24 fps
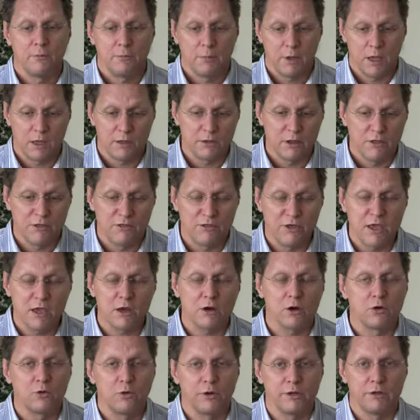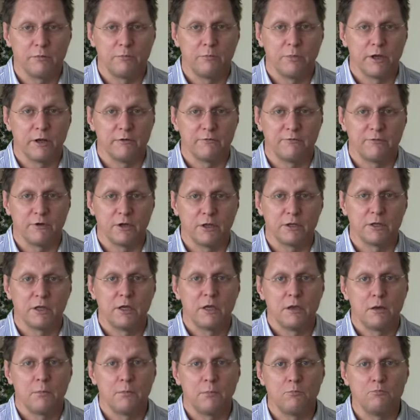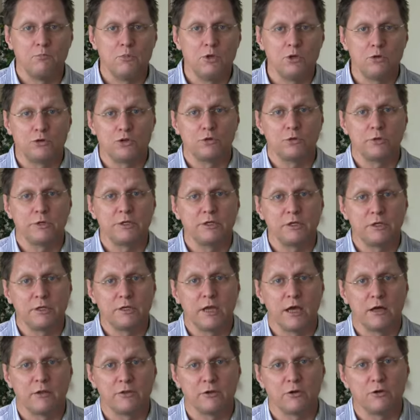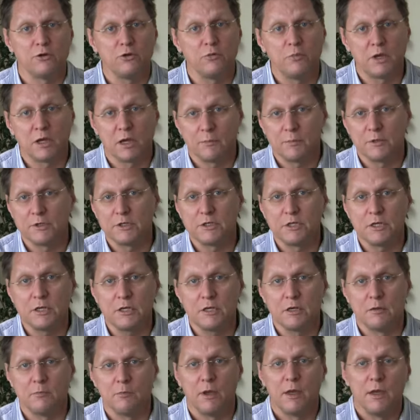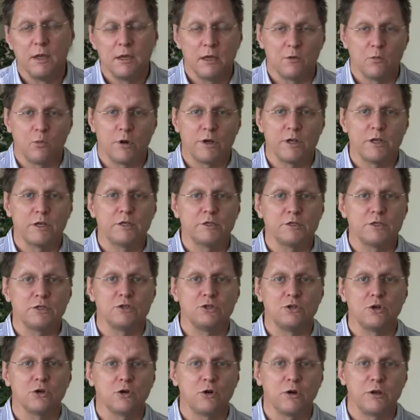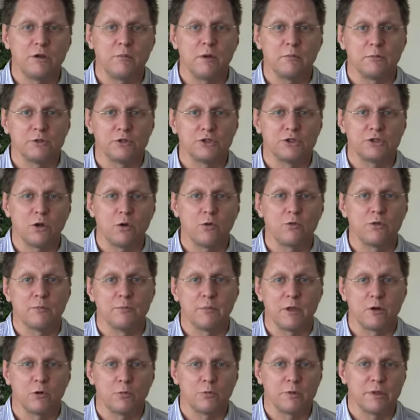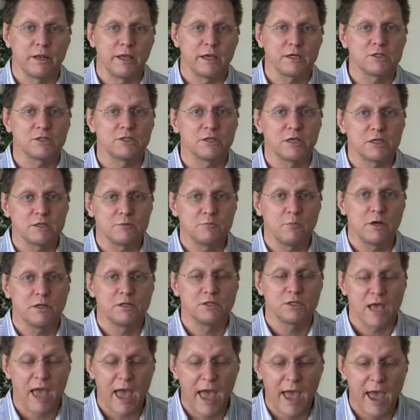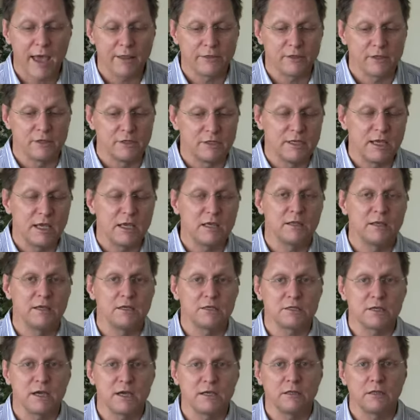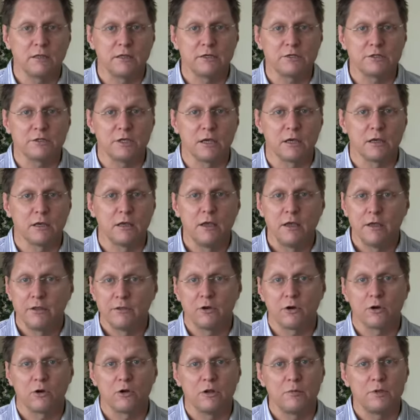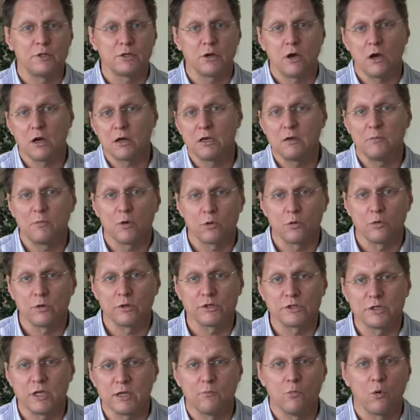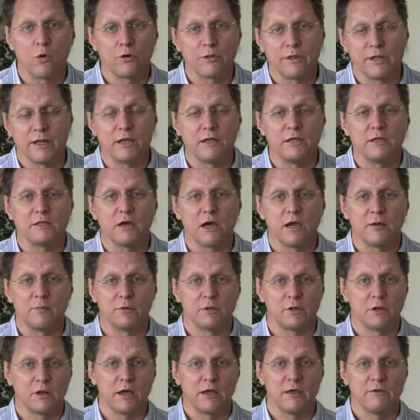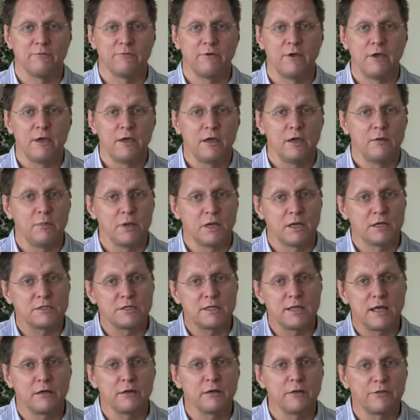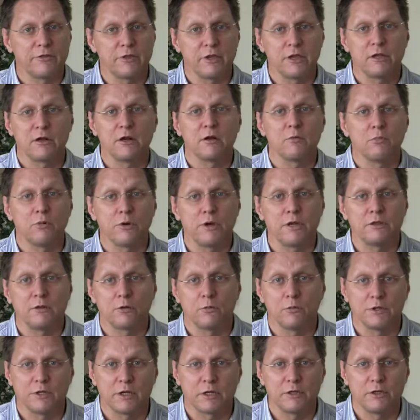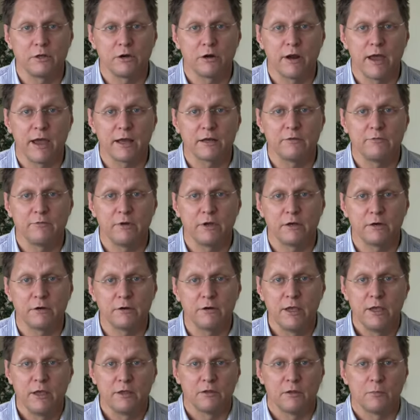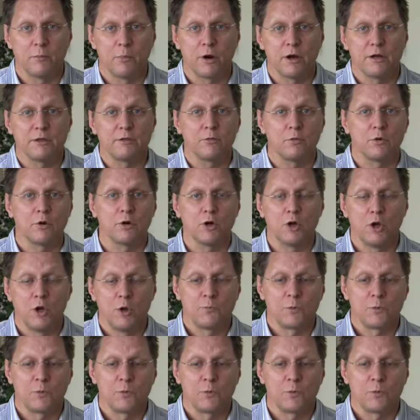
and they are going to benefit. Mutually together, you become a team. And what it is you're going to be able to show them that over the next 6 months, the day they sign the listing, they're going to be talking about real estate more than any time in their life. And because of that little thing in our brain, the reticular activator, the part where